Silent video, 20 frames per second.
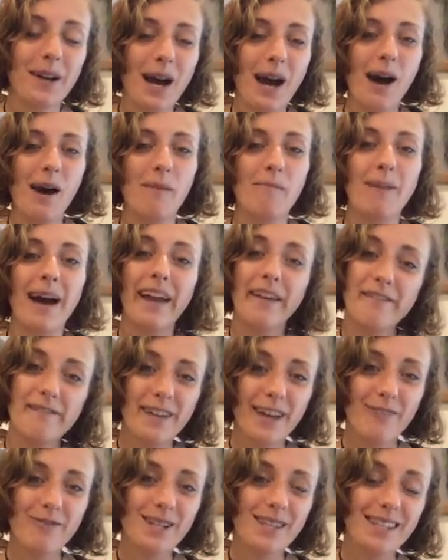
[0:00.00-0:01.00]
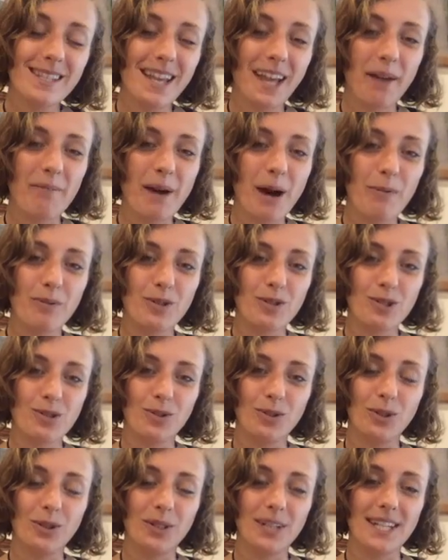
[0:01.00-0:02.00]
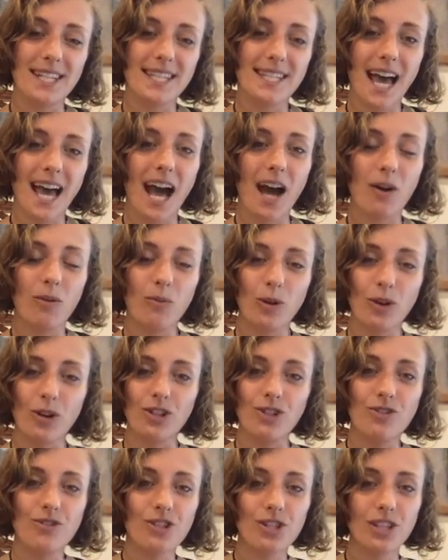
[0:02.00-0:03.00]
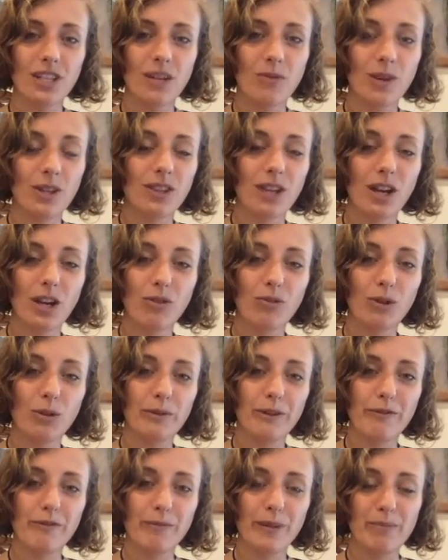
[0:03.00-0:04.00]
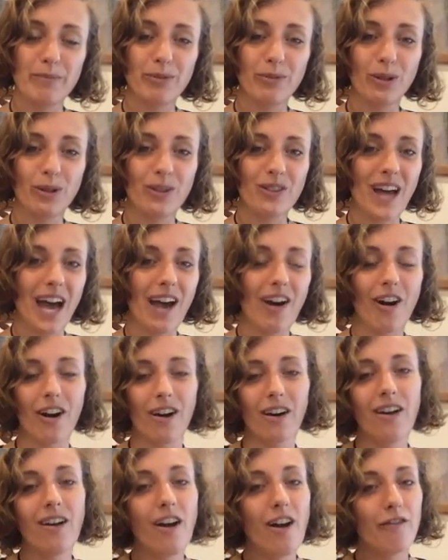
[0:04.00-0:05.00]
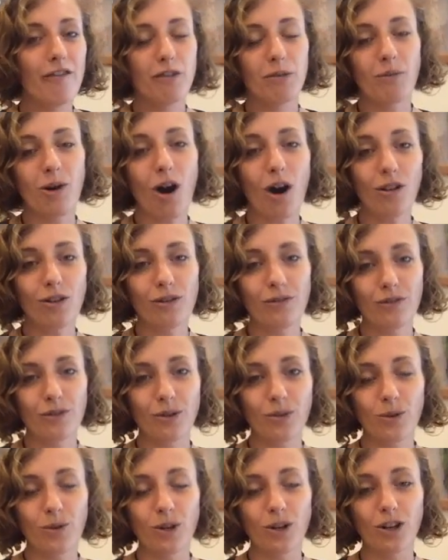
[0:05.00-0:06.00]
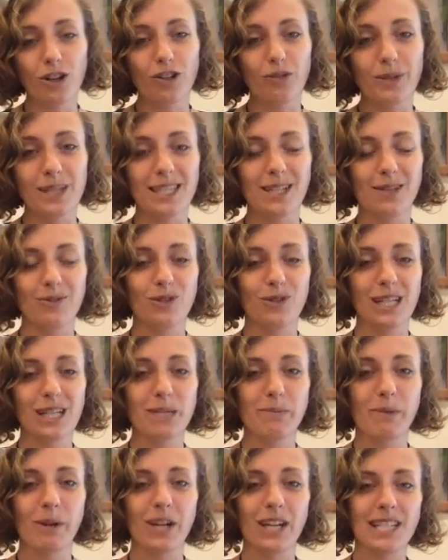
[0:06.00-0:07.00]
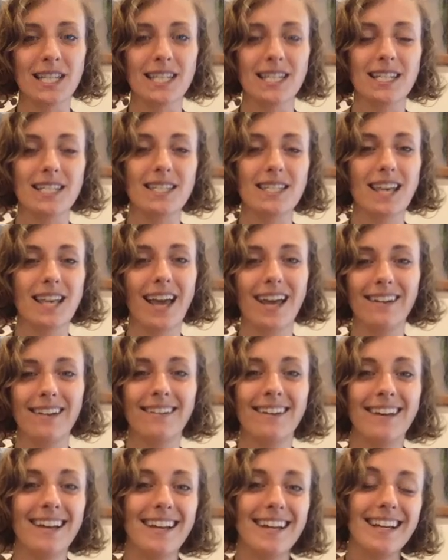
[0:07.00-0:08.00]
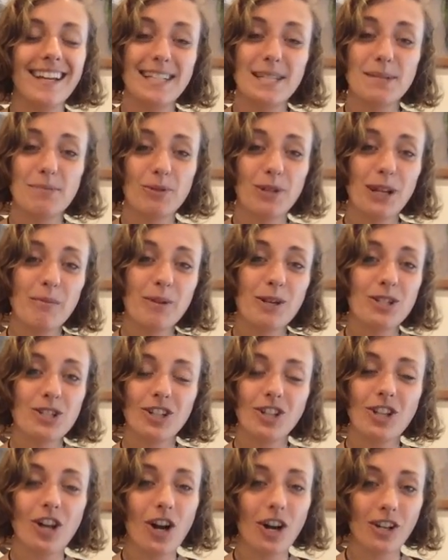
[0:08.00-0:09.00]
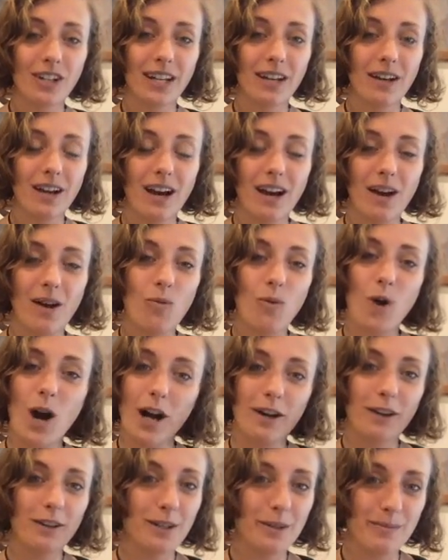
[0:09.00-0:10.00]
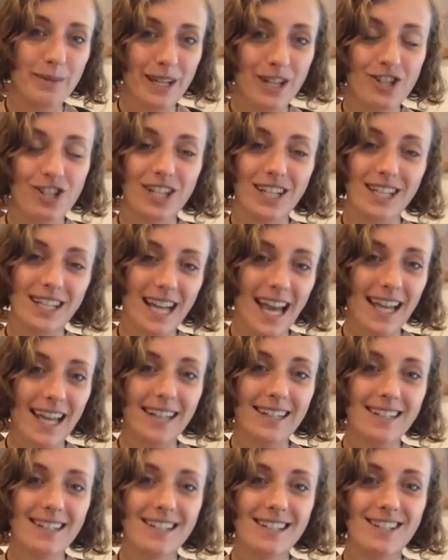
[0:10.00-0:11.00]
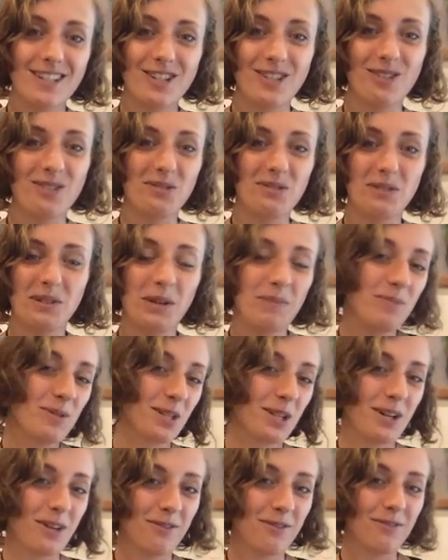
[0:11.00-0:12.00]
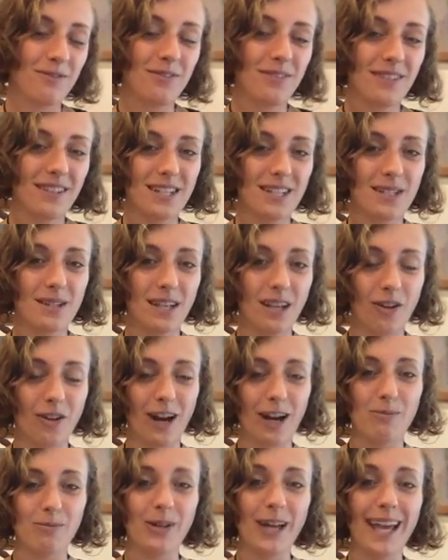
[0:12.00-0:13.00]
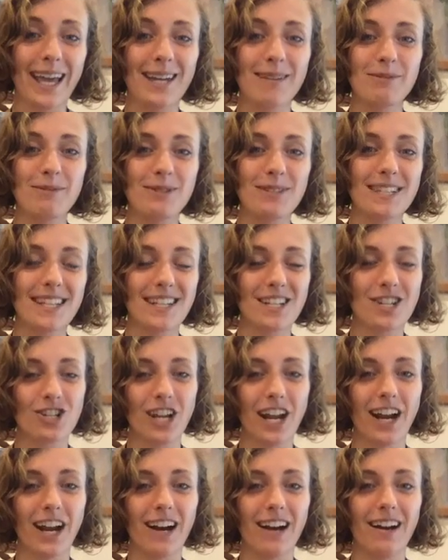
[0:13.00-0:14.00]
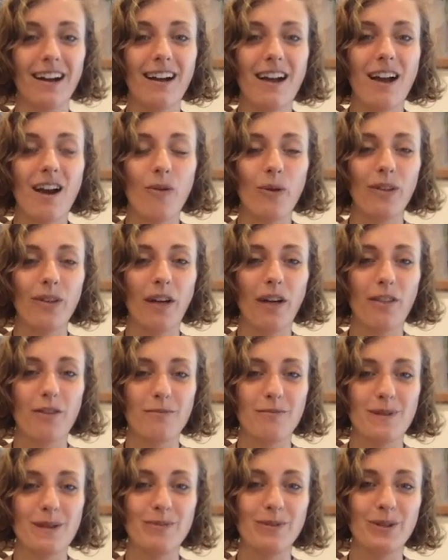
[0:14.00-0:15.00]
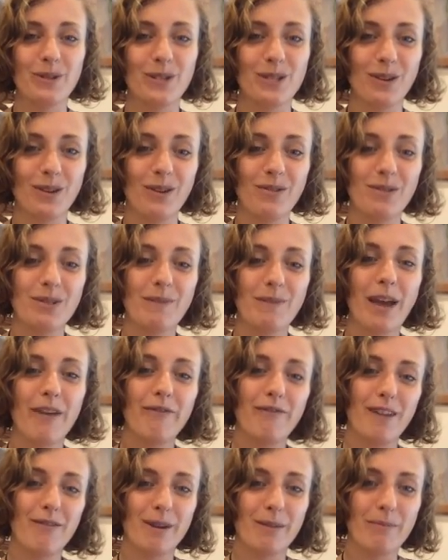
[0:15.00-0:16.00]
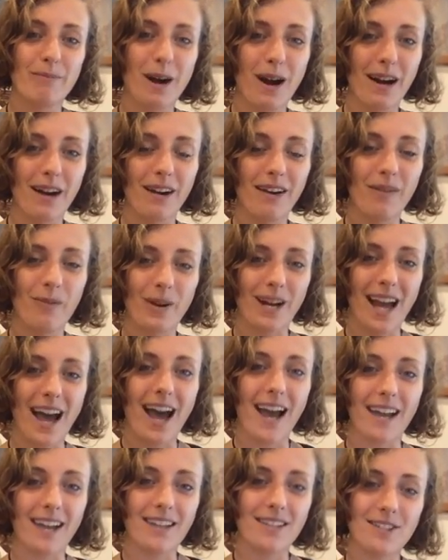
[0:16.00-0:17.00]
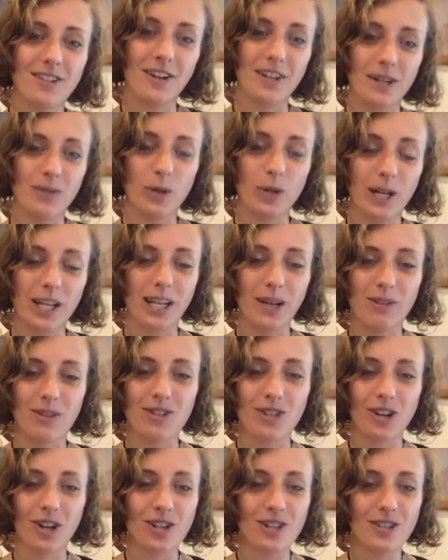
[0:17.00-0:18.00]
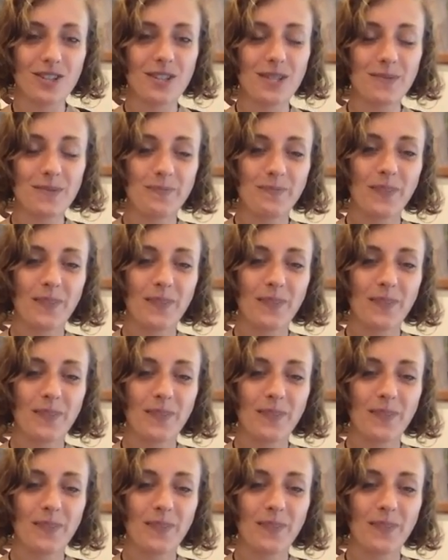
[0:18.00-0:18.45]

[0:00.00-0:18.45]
My favorite thing about patrol is that we're usually with a group of people that are from all over the world with different experiences, and it's pretty much a long walk on the beach at night to observe these incredible animals and share with other people. So it was my favorite part when I started working with turtles.